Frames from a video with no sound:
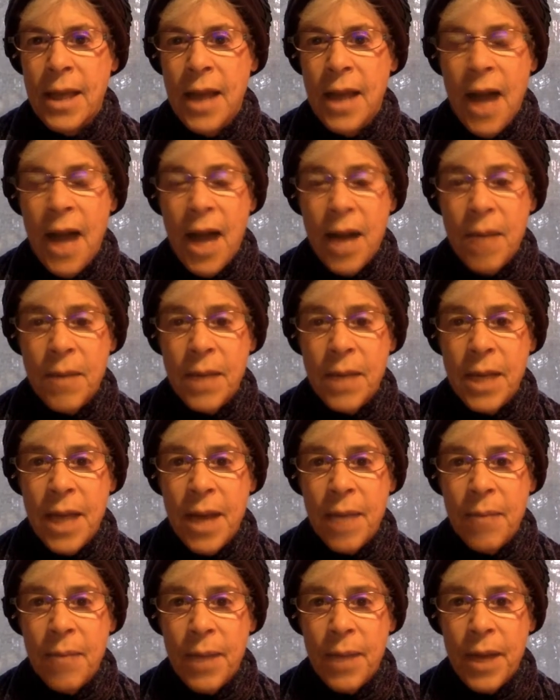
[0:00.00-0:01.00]
Ottoman
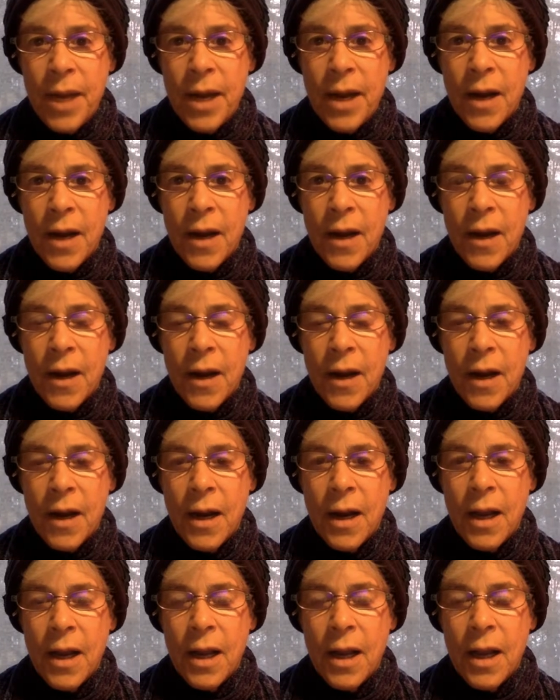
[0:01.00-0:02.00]
Empire
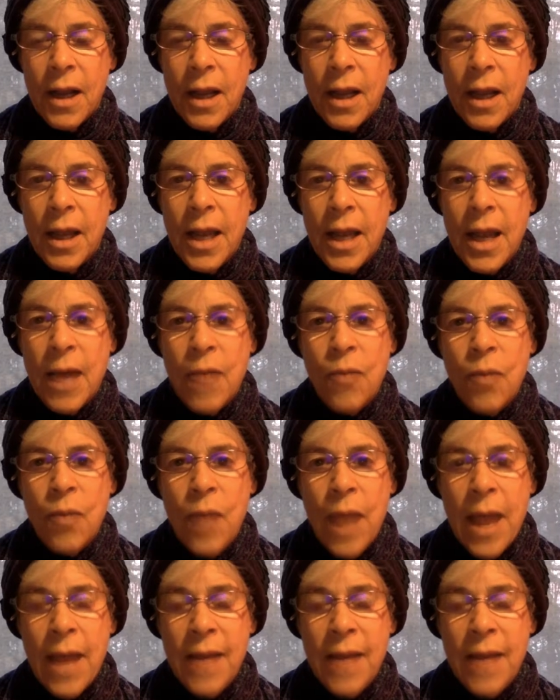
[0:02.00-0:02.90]
and